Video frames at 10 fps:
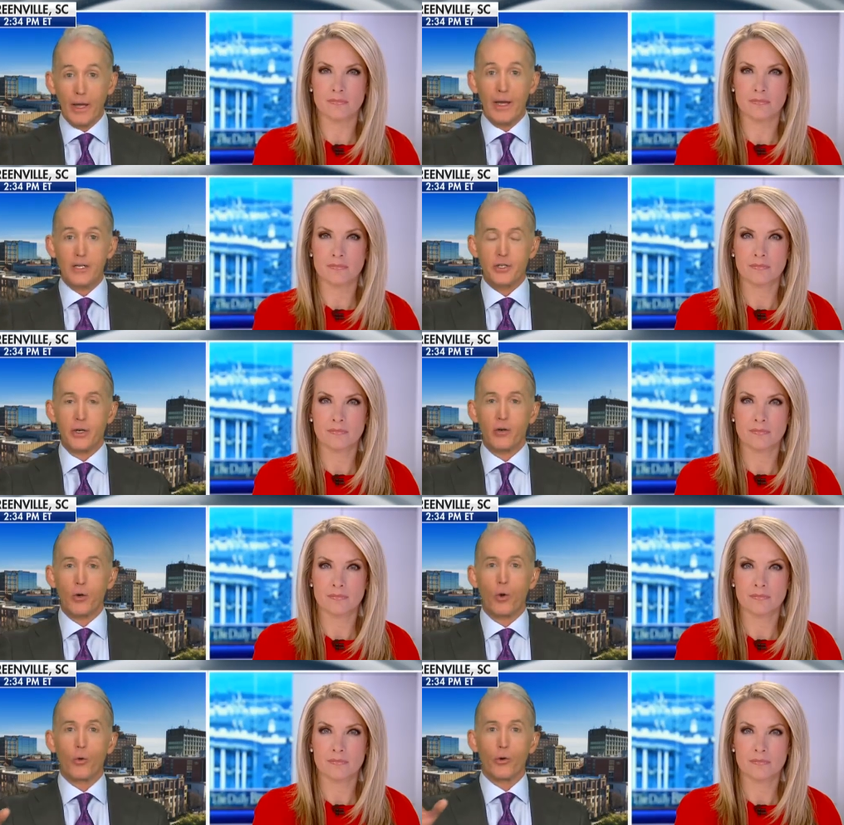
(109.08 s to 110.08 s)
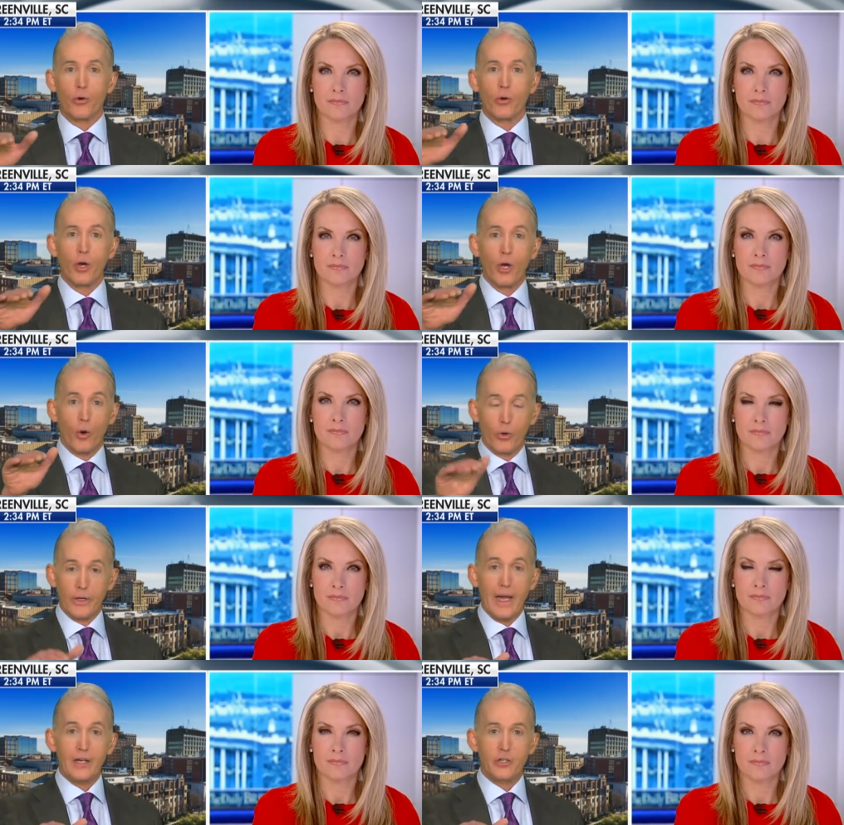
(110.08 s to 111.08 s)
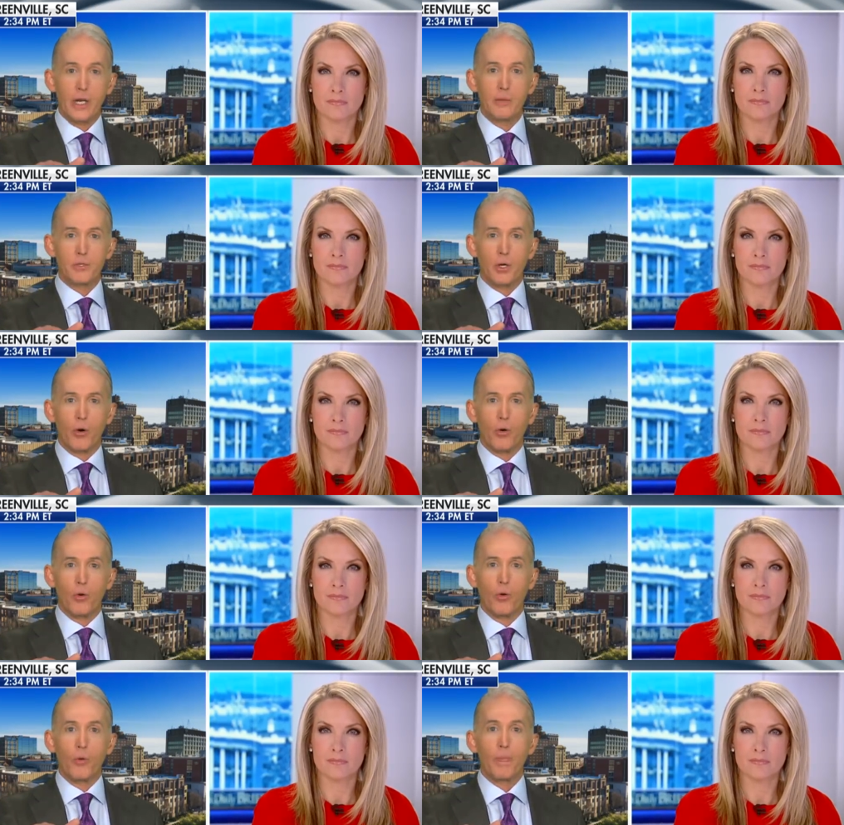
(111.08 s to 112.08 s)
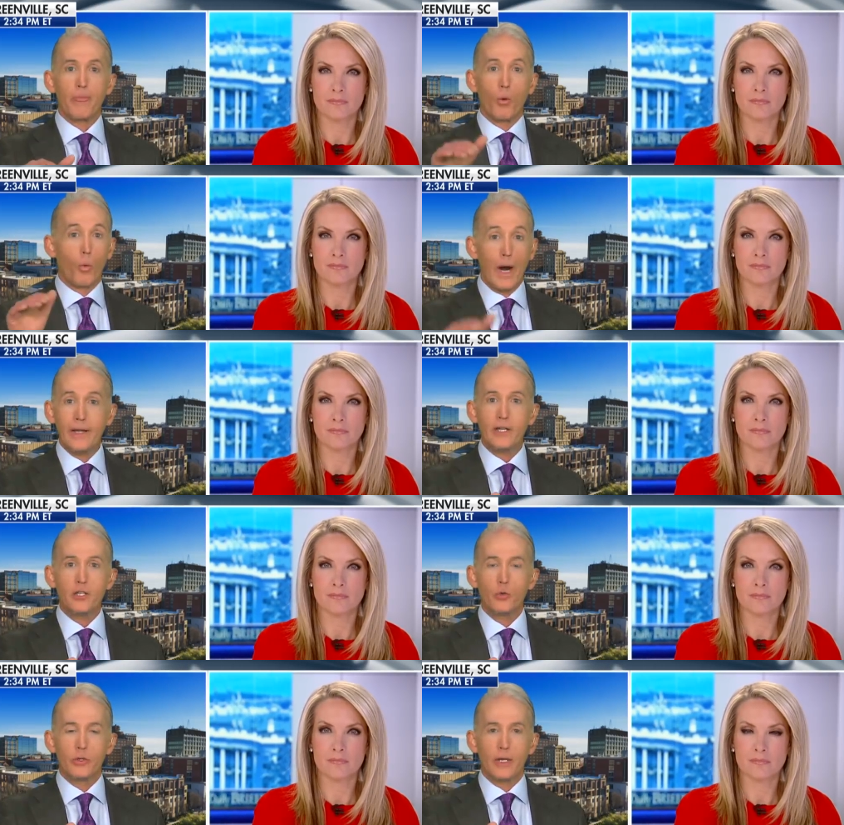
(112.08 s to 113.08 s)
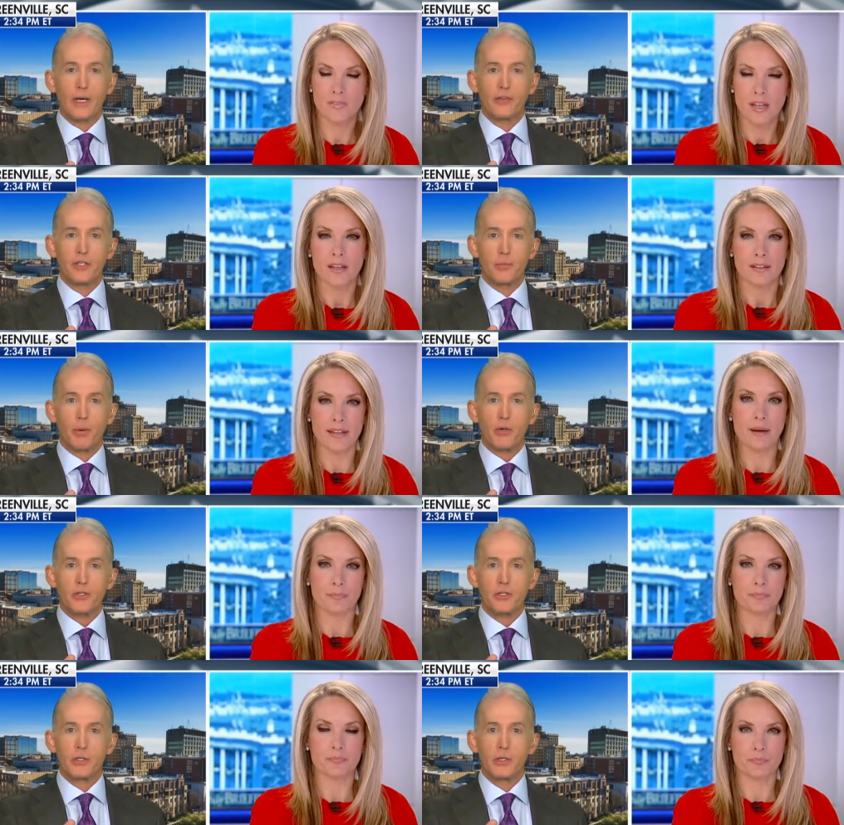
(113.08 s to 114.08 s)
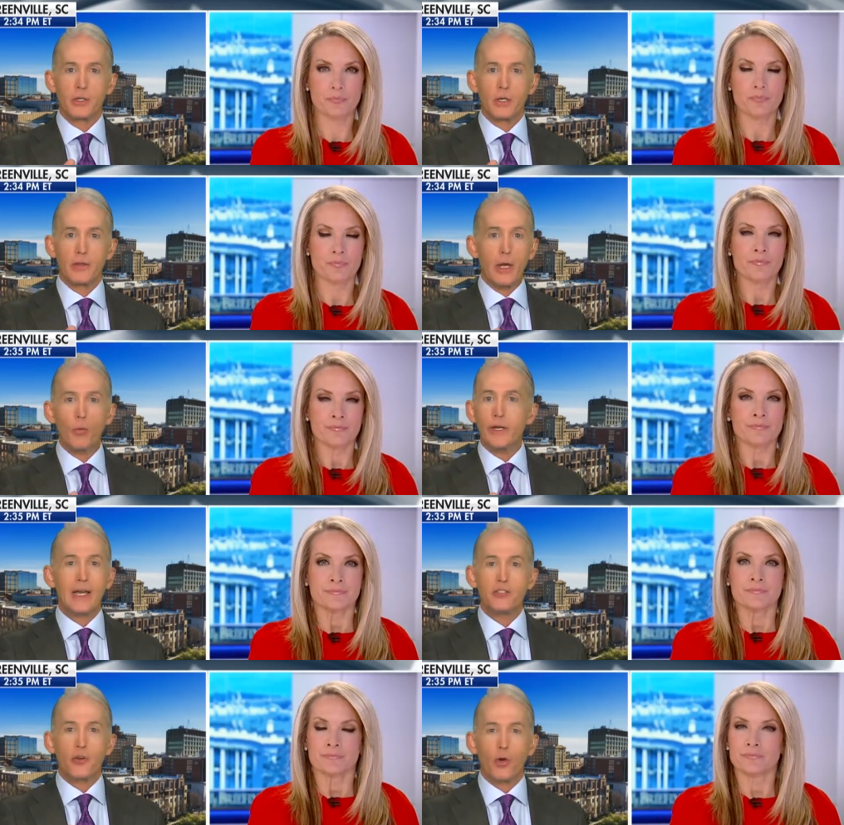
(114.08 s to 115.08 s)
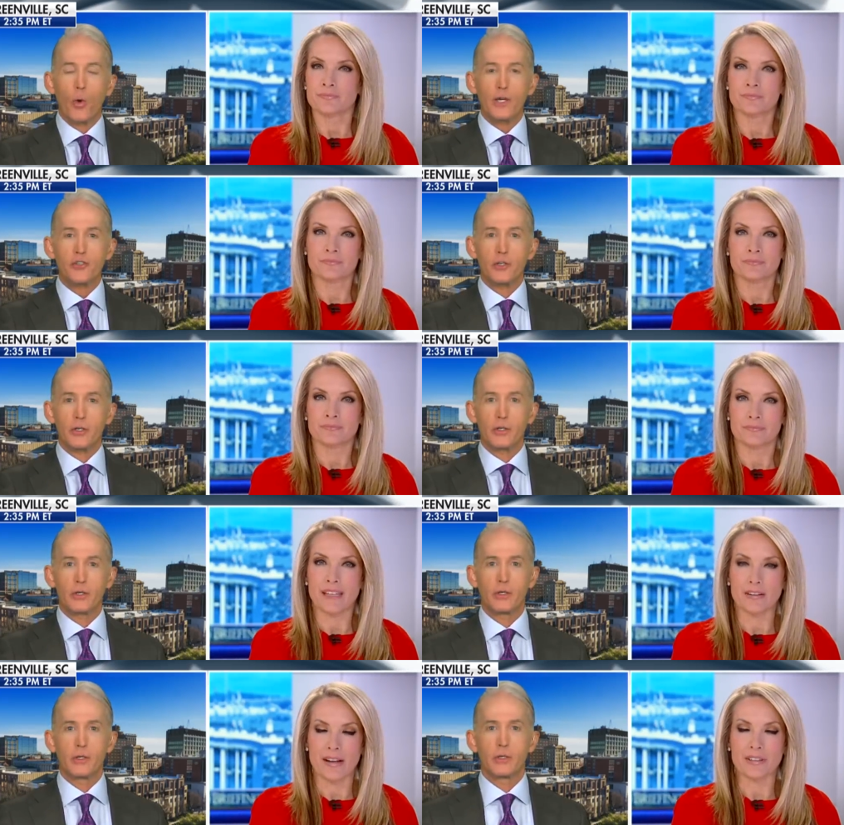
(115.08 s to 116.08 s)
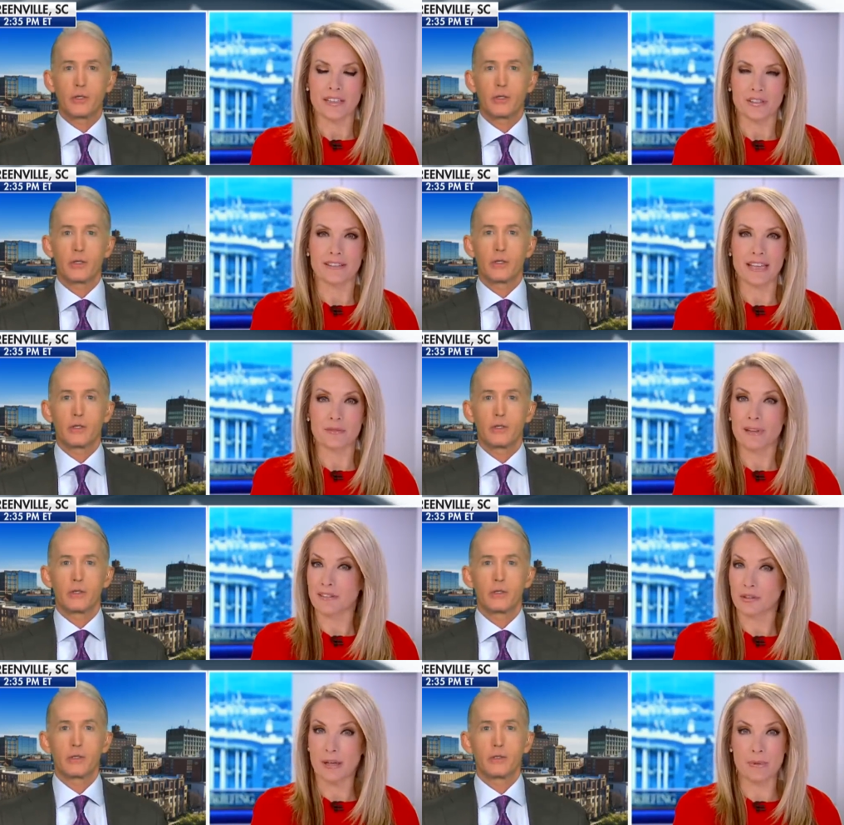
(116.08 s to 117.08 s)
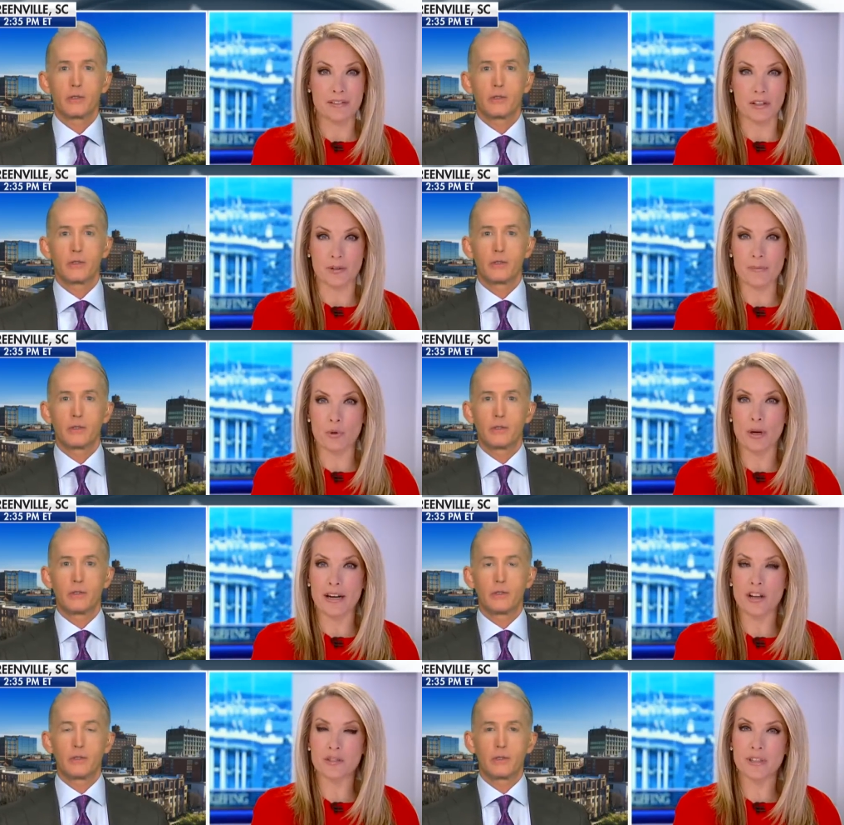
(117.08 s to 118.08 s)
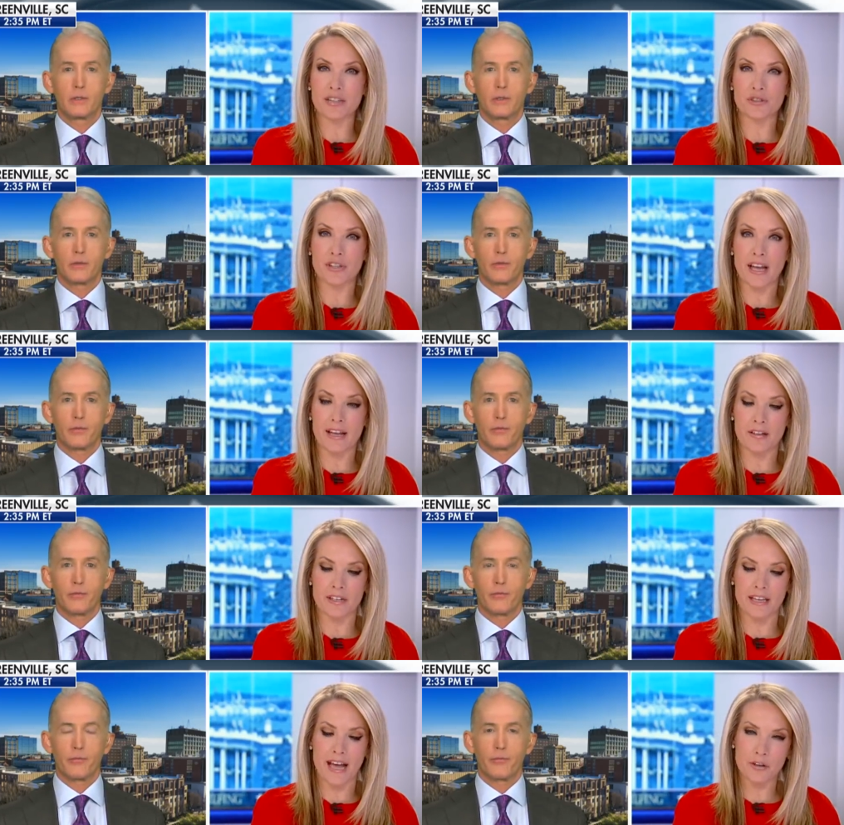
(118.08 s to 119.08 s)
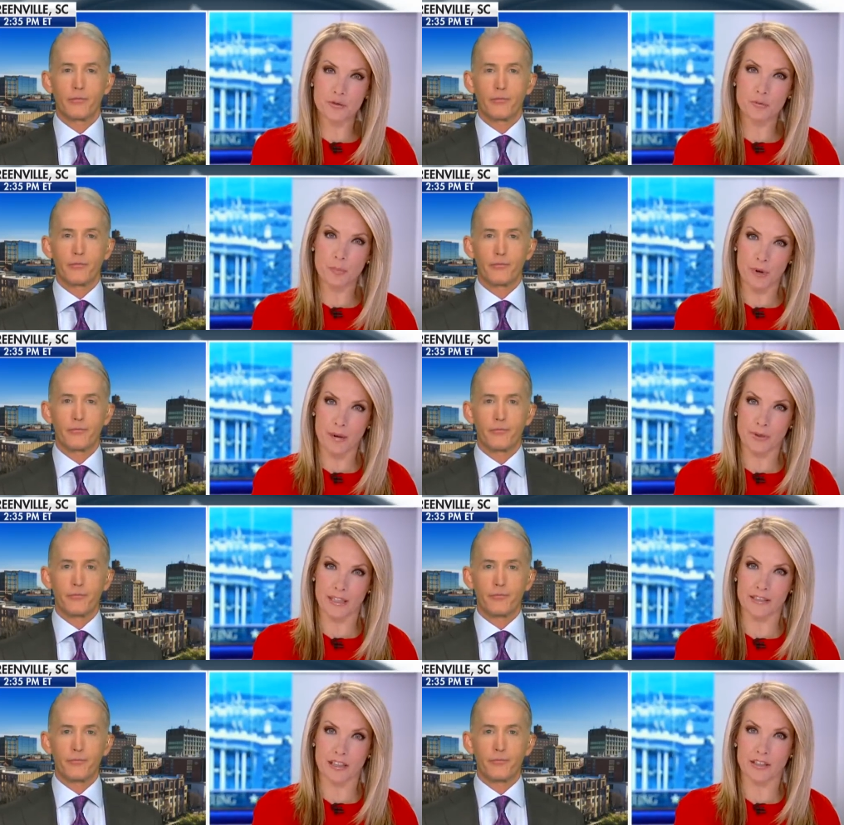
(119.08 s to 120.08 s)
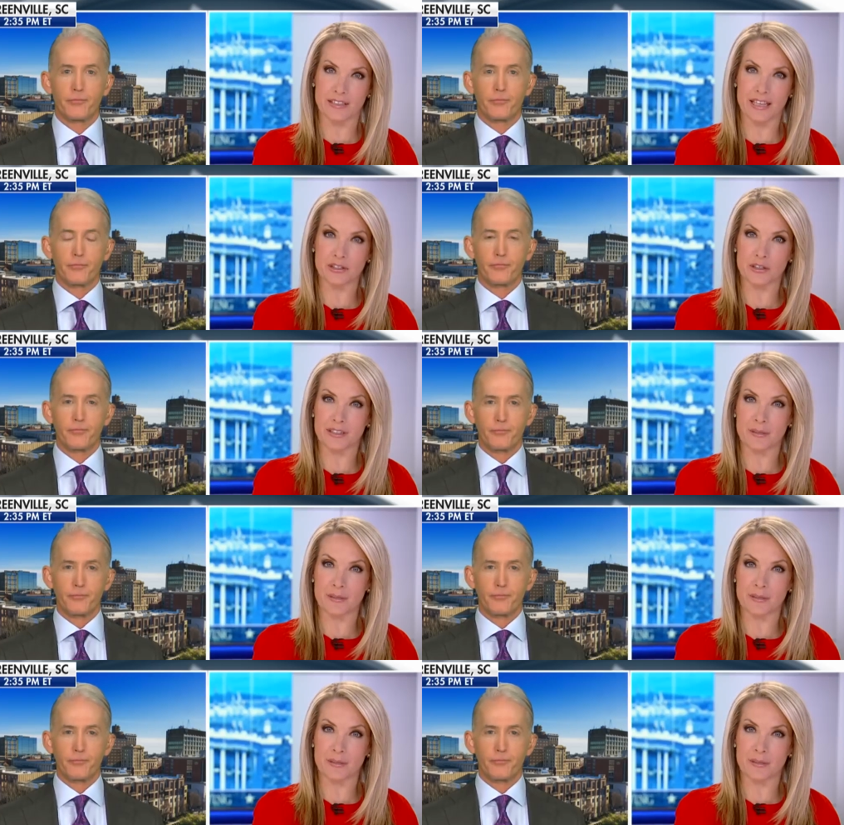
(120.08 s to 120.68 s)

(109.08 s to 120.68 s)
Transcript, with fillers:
Speaker 1: to ask Eric Holder or DAG James Cole, why didn't you indict this person? Yep. They wouldn't answer
Speaker 2: the question. They don't have to answer it. That's that's a great it's a great point. Also yesterday, the House Republicans on the Intelligence